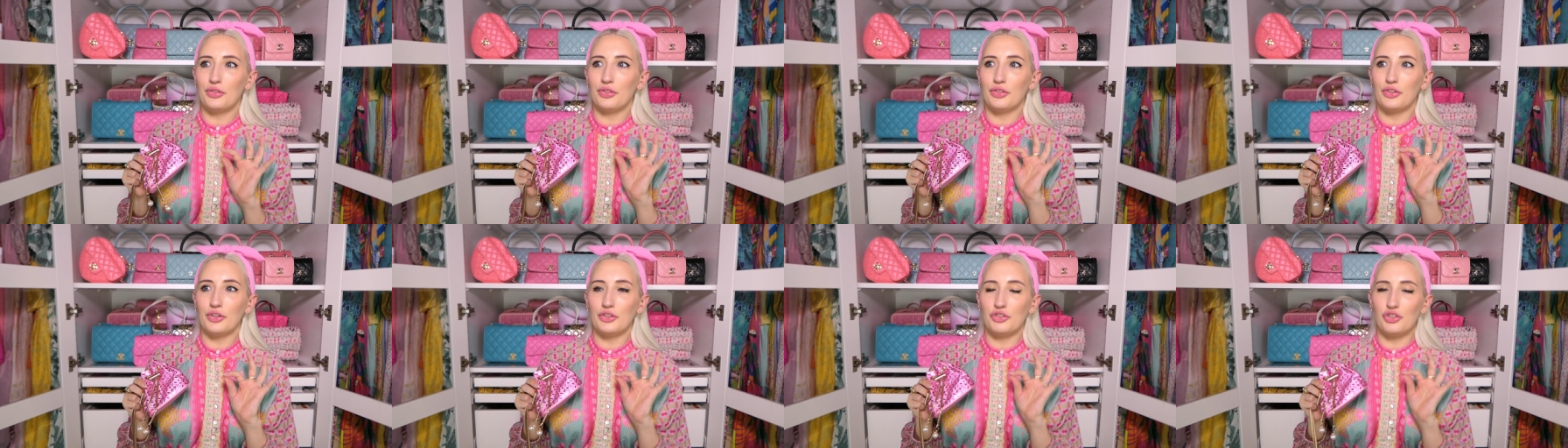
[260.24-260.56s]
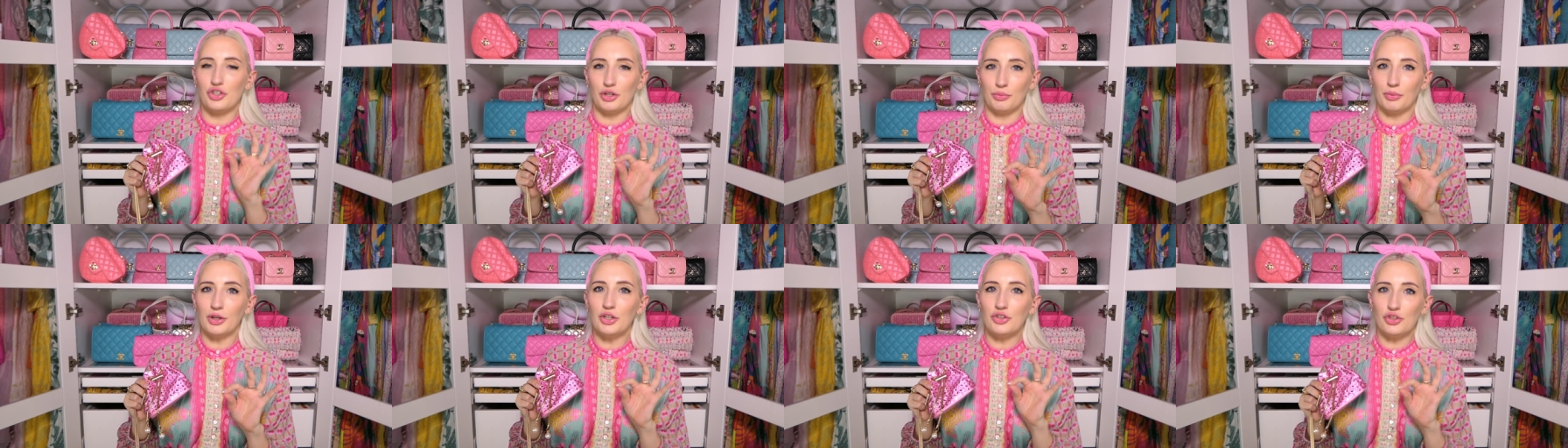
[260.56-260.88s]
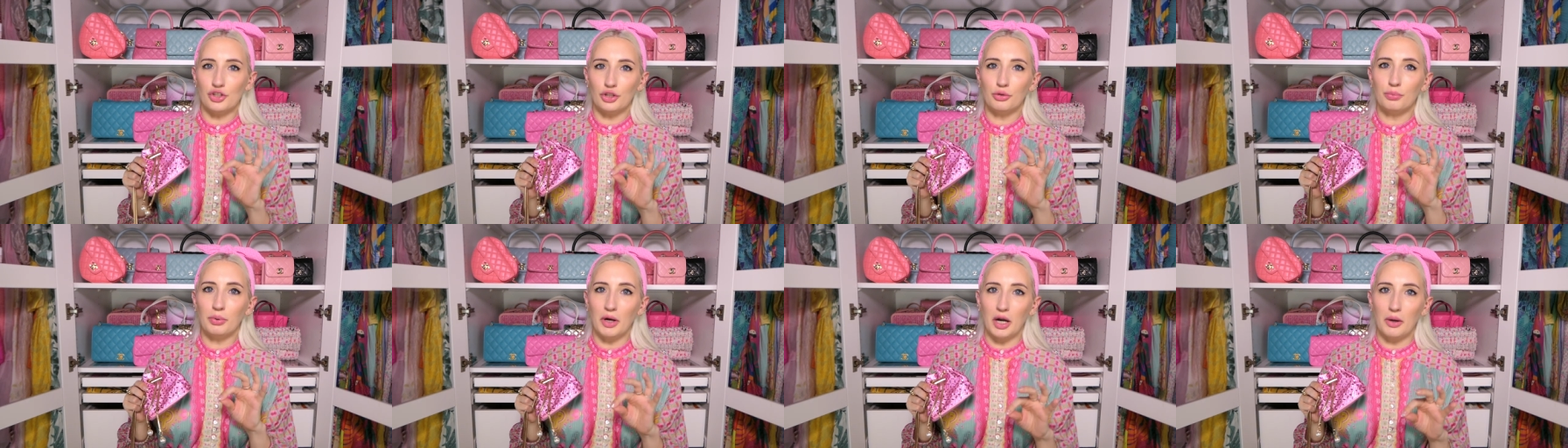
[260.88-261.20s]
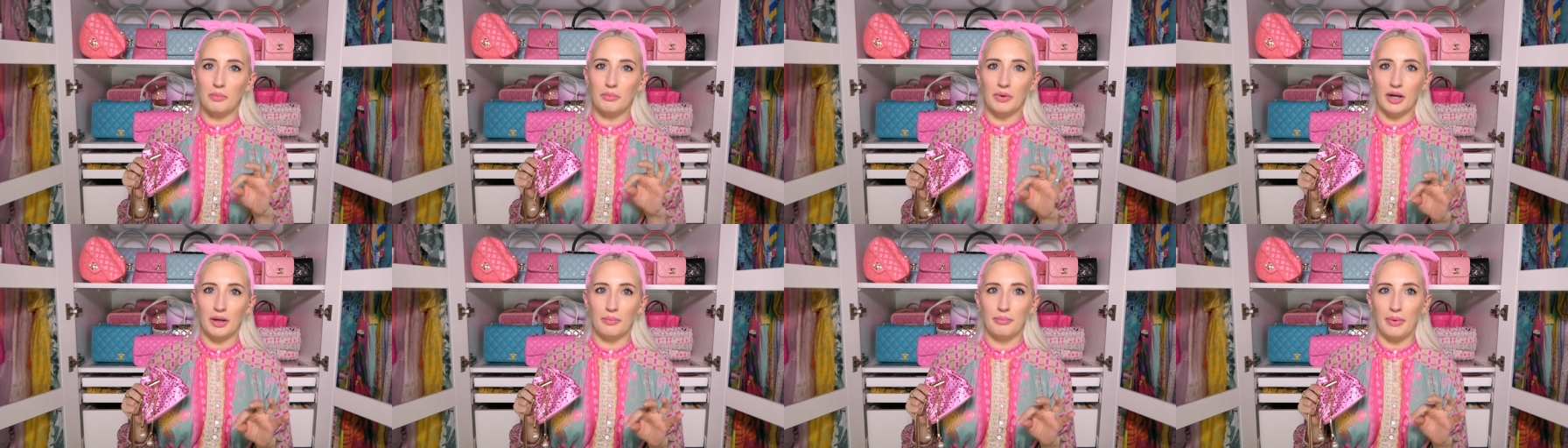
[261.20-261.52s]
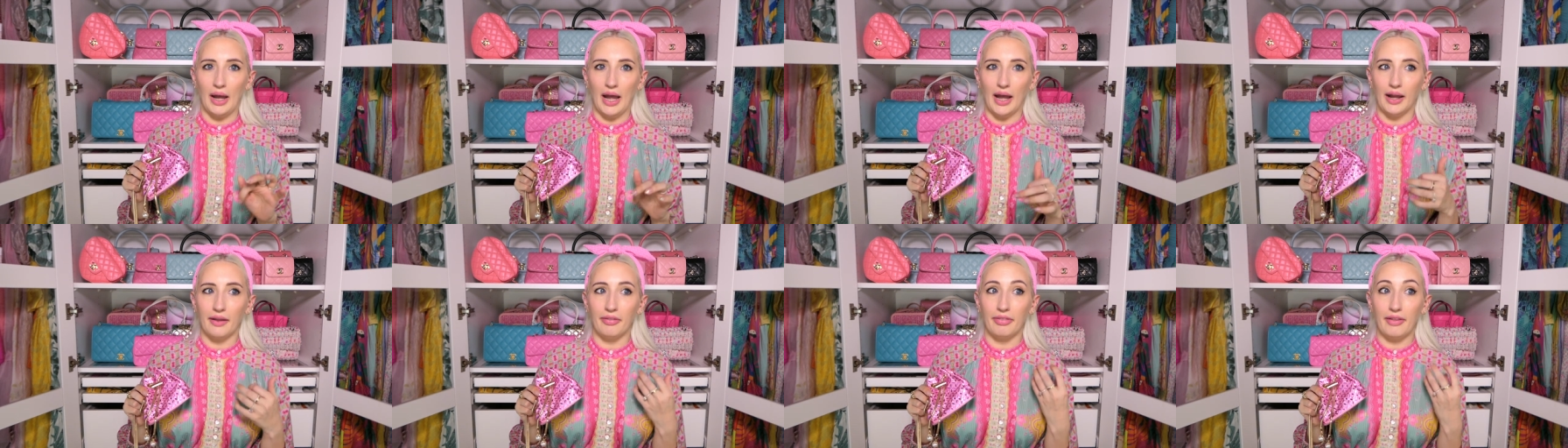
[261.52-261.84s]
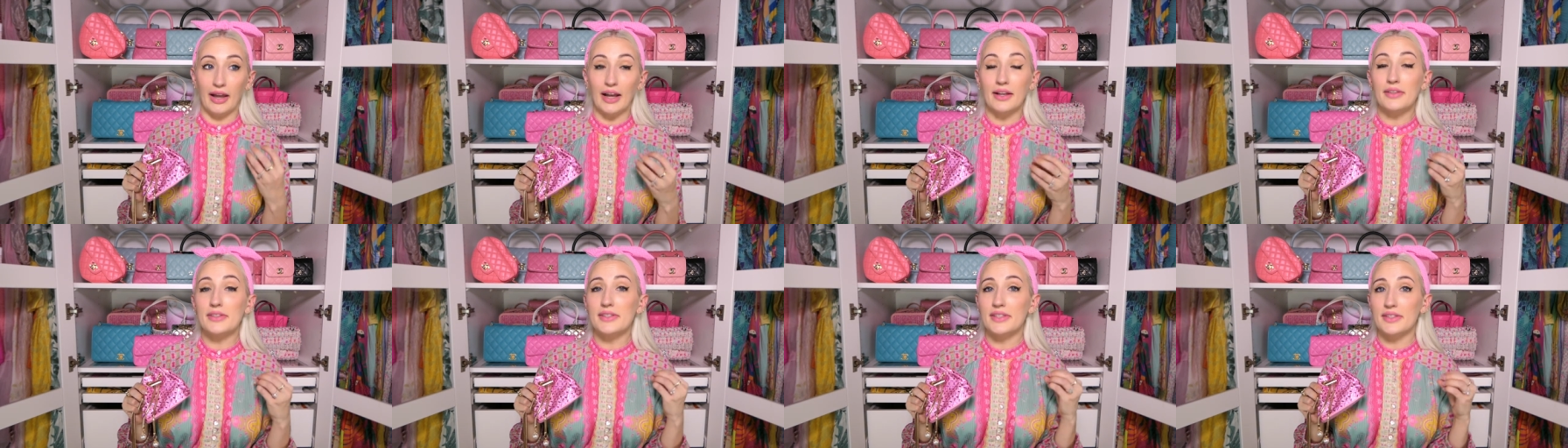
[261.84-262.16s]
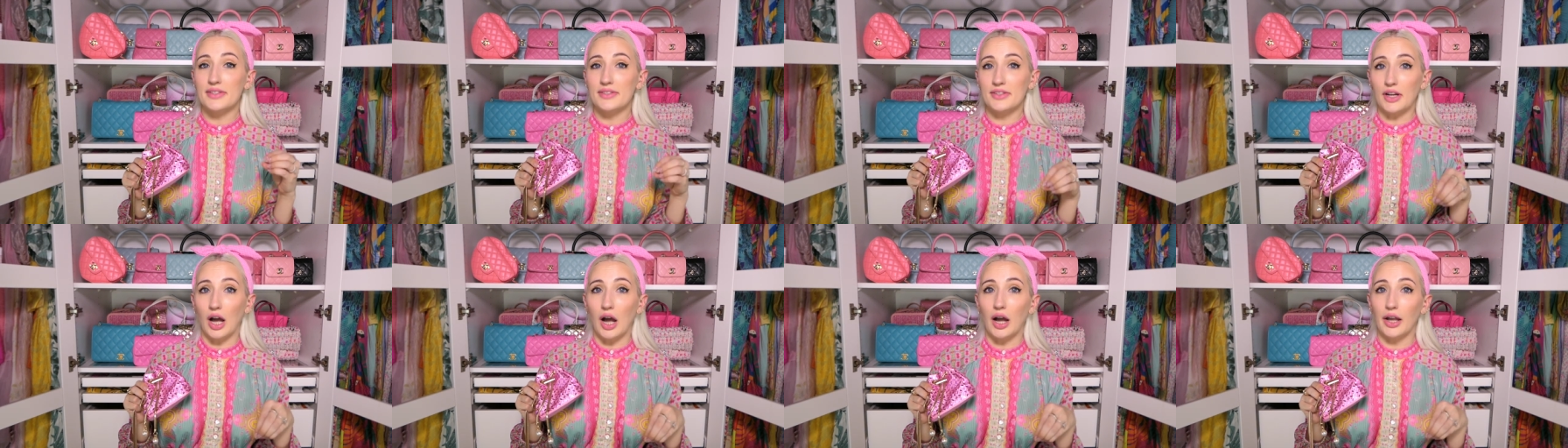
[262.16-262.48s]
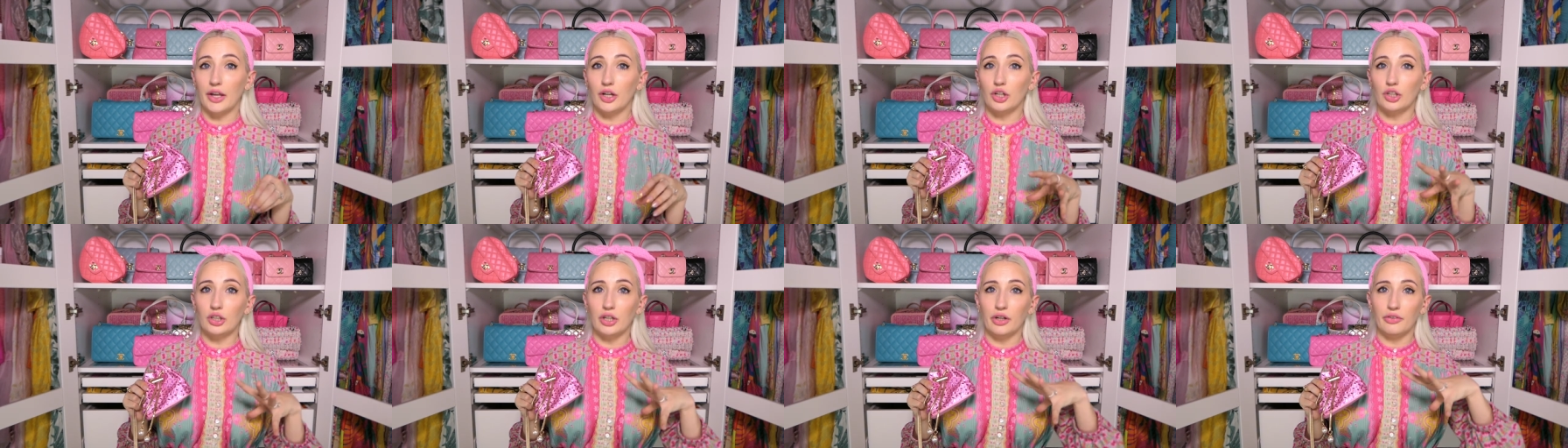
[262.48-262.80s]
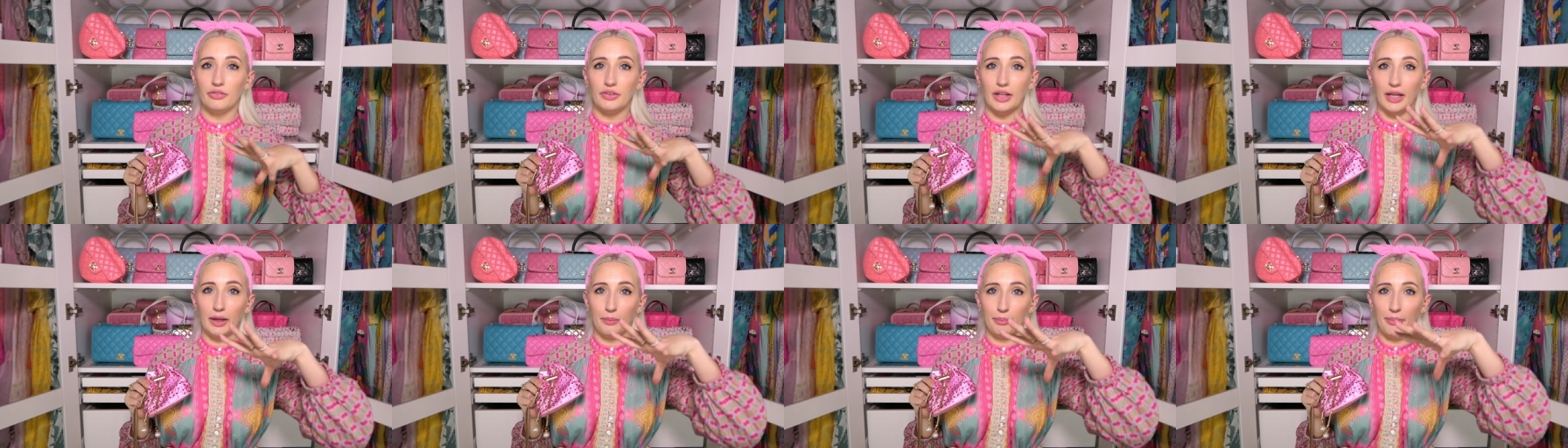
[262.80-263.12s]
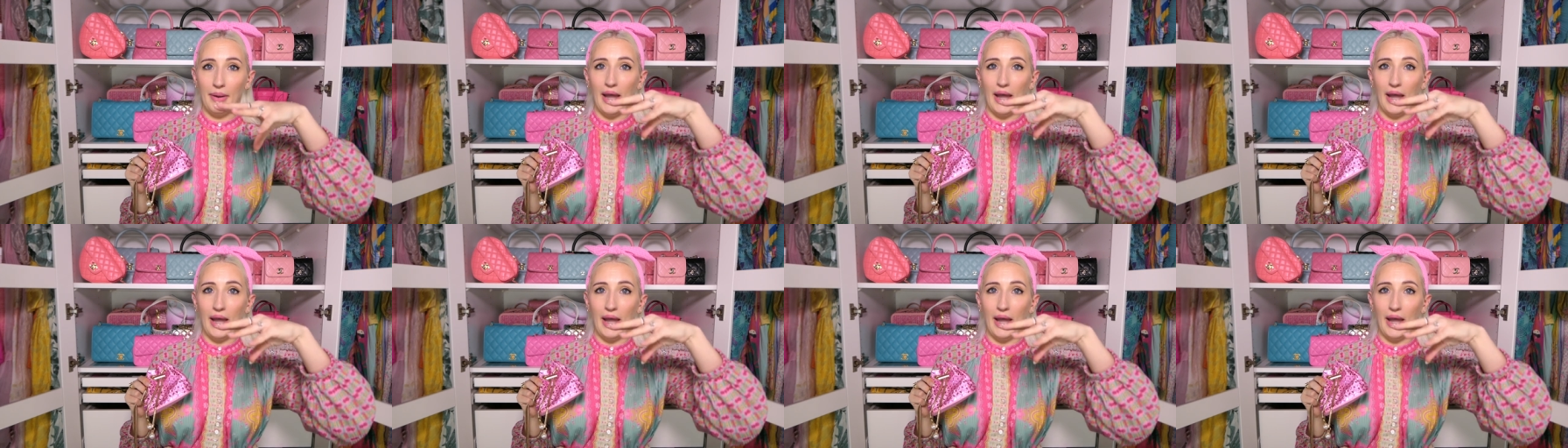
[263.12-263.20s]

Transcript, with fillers: The Jimmy Choo Bon Bon bag, that style of like